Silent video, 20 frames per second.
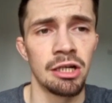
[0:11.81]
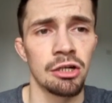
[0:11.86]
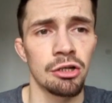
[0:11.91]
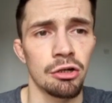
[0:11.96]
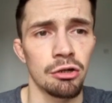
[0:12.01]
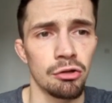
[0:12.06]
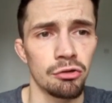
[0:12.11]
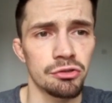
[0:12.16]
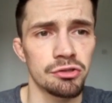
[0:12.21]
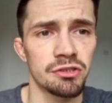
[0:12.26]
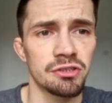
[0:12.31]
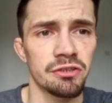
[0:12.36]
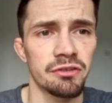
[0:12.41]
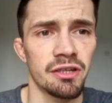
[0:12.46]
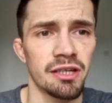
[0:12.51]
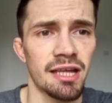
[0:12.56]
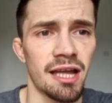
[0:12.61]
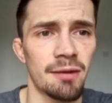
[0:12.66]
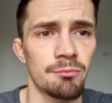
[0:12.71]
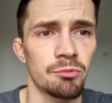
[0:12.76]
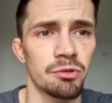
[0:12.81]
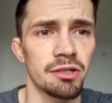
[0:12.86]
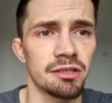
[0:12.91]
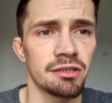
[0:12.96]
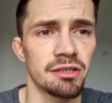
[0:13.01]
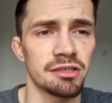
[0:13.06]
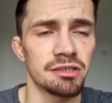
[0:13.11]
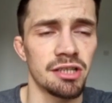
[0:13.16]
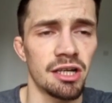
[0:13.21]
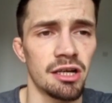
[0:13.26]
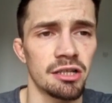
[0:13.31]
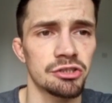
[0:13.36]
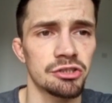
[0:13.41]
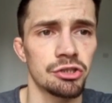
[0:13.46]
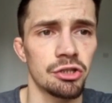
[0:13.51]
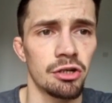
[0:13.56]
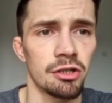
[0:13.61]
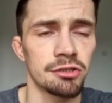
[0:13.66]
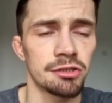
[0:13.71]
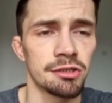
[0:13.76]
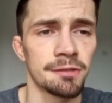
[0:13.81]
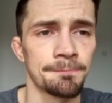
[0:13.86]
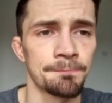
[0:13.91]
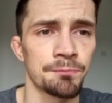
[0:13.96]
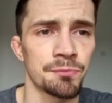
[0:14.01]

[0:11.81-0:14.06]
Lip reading: Closer to the camera in the dark shorts,